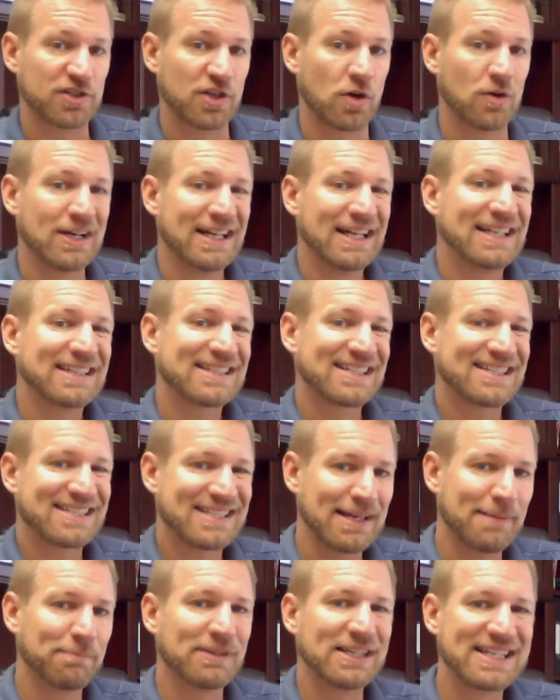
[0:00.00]
So to
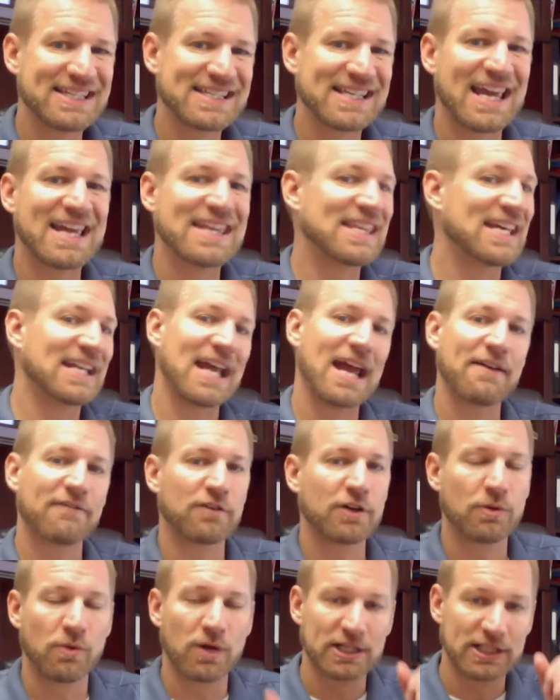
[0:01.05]
simply say that
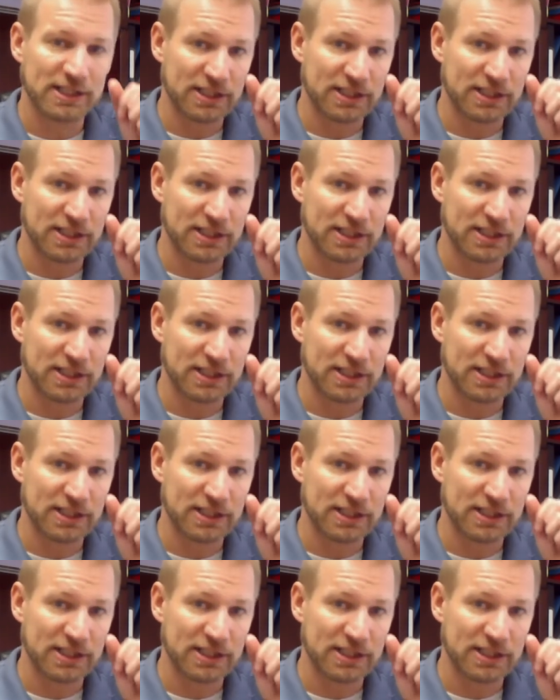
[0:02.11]
everyone